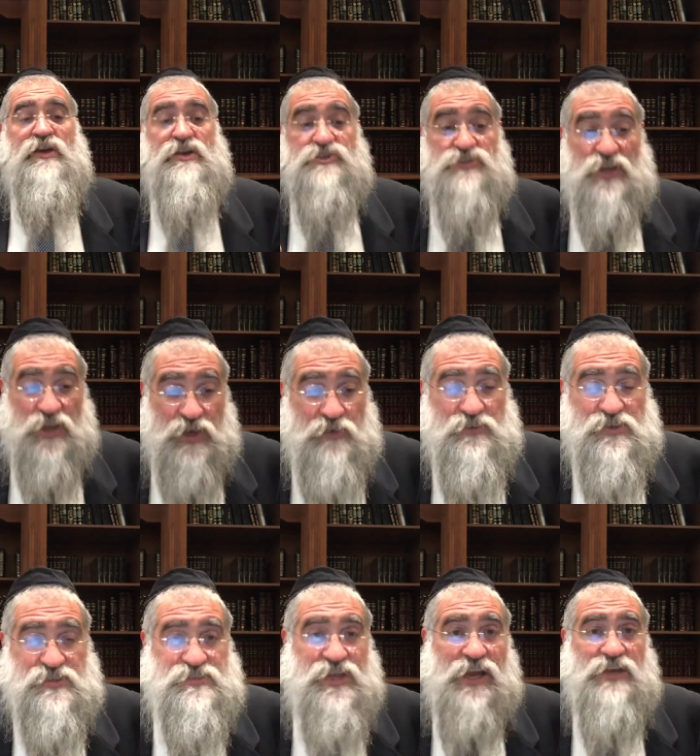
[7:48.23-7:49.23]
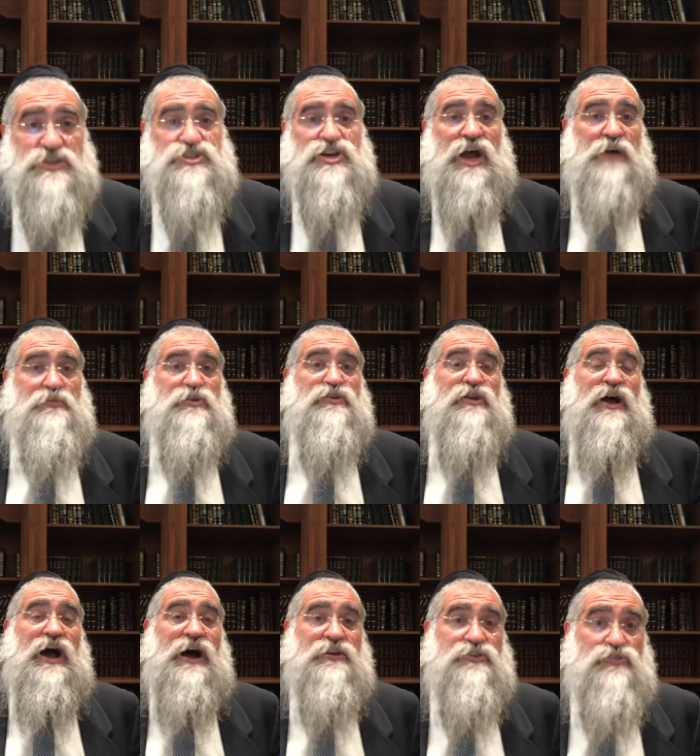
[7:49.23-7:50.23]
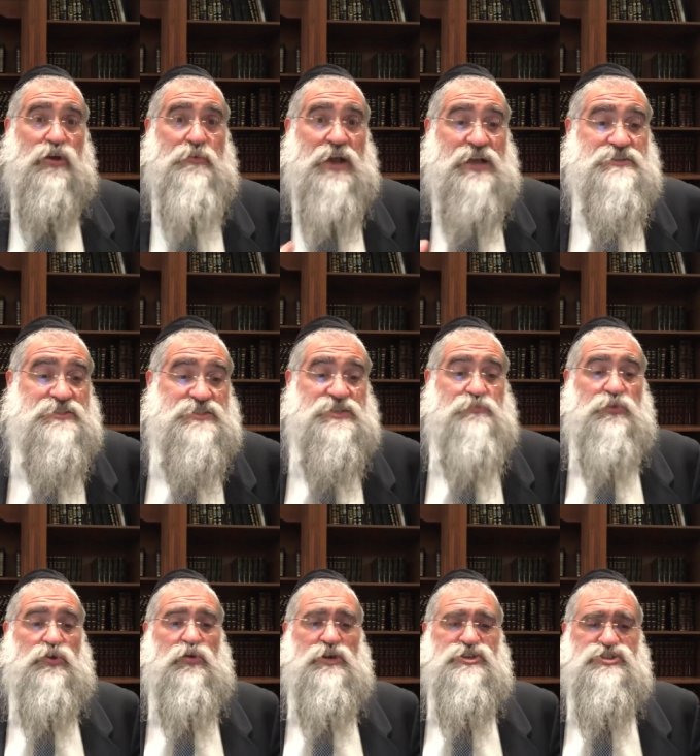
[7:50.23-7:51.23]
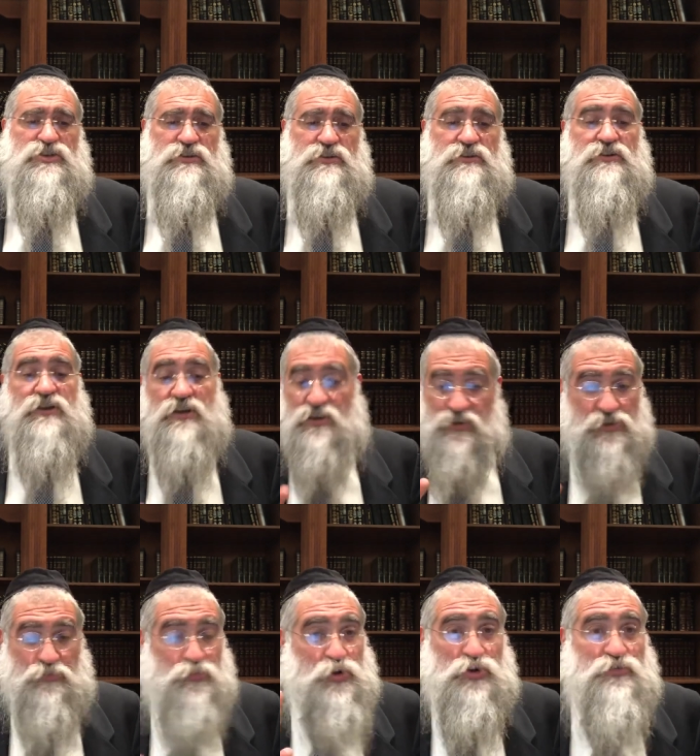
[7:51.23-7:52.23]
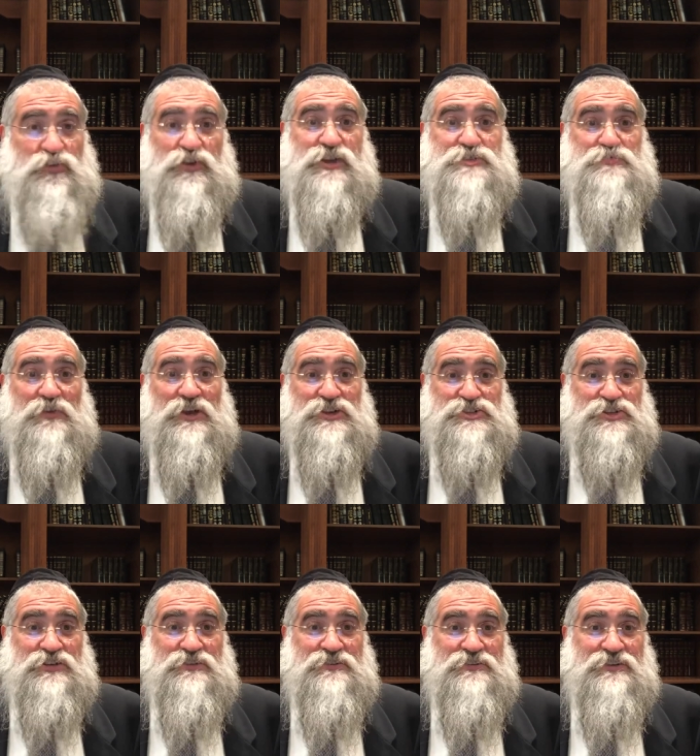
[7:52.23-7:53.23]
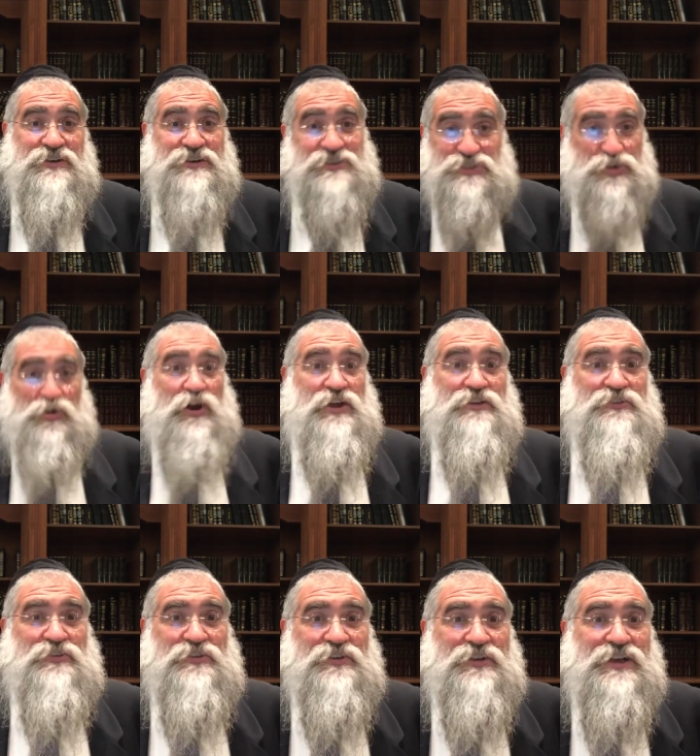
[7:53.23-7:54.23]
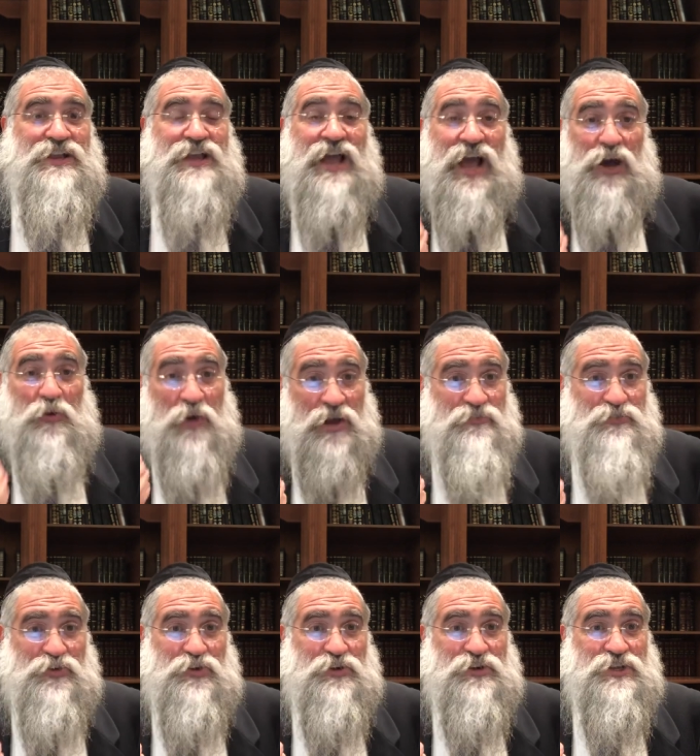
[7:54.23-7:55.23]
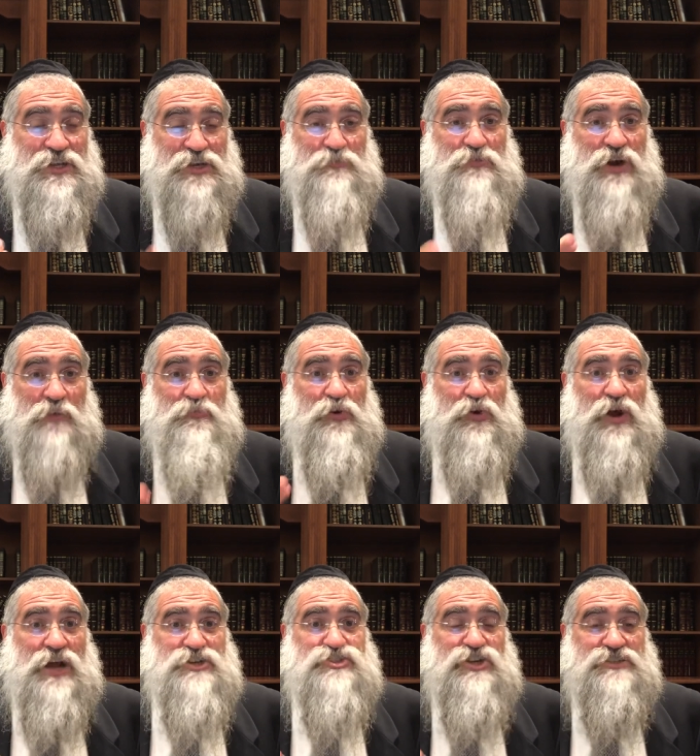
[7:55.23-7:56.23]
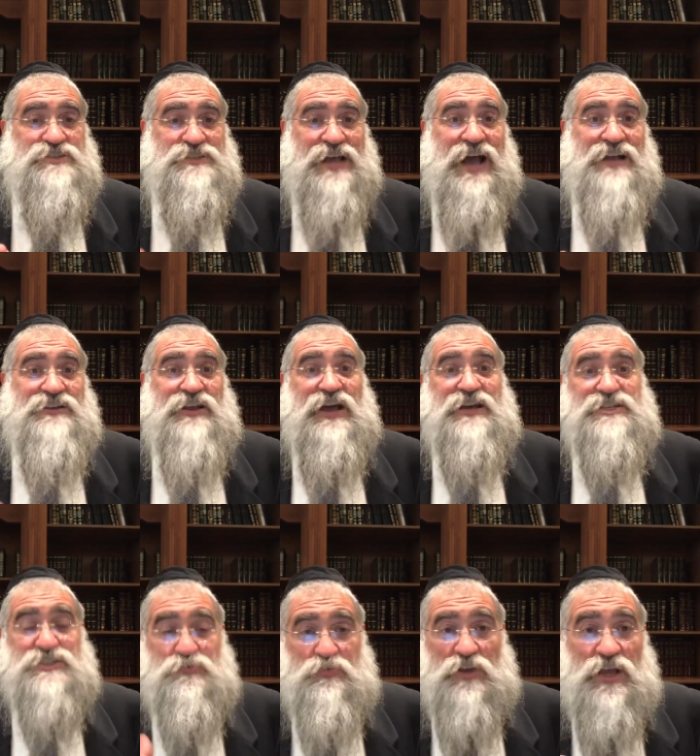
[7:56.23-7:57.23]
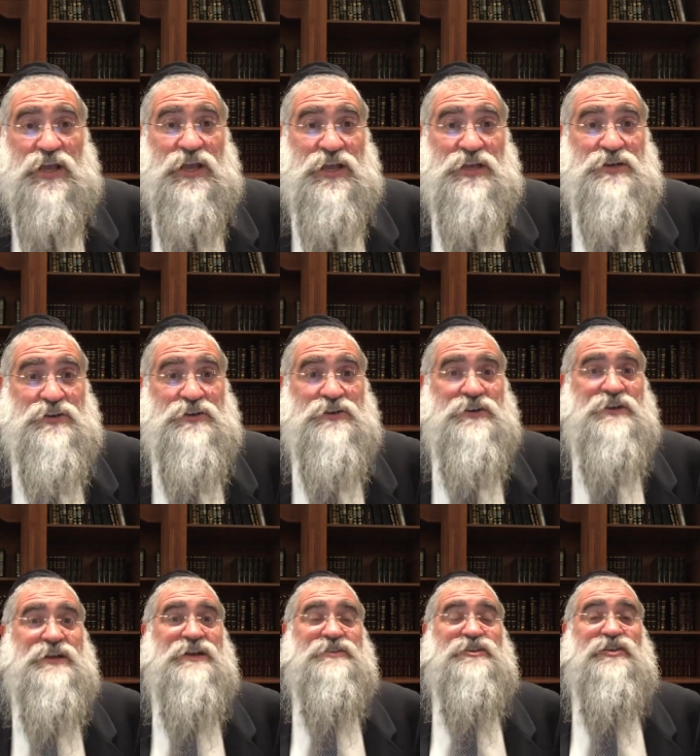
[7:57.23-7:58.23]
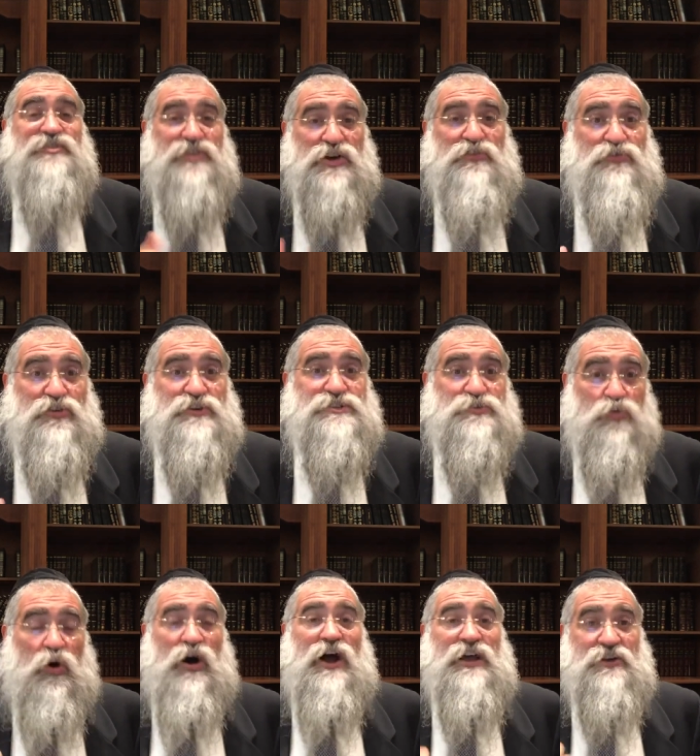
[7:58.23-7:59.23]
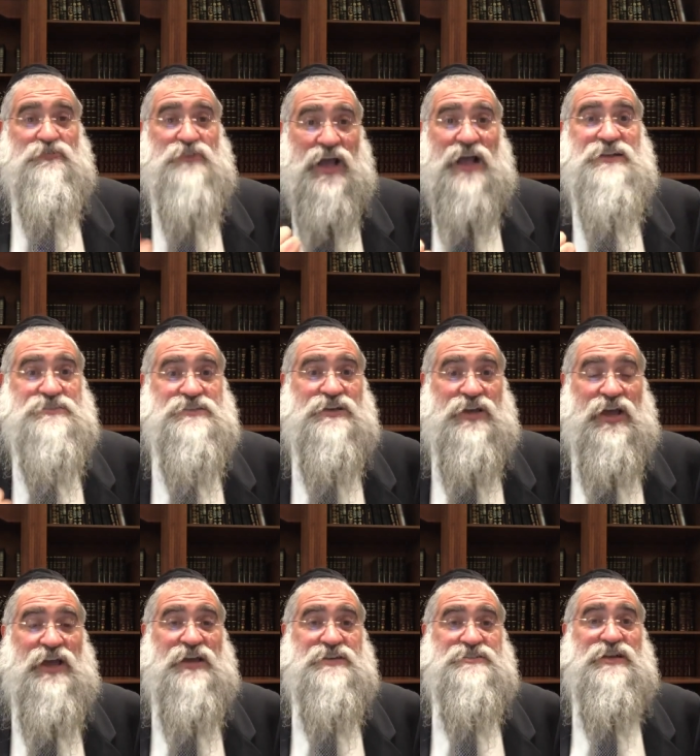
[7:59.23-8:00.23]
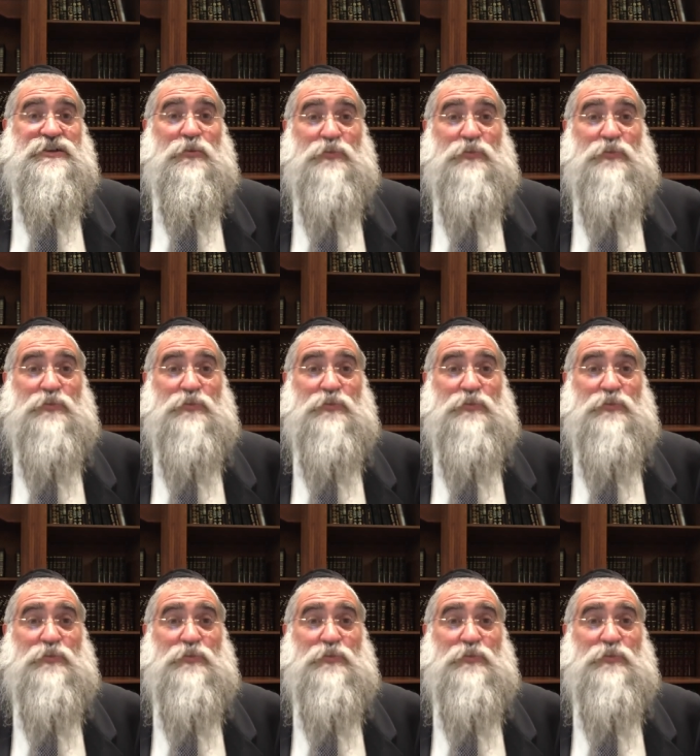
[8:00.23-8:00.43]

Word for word: So here in the second chapter, uh, the, Rebbe asks a simple question. Beautiful explanation. It's great. However, the Rebbe Marash does not explain the difference why, if that's the case, that the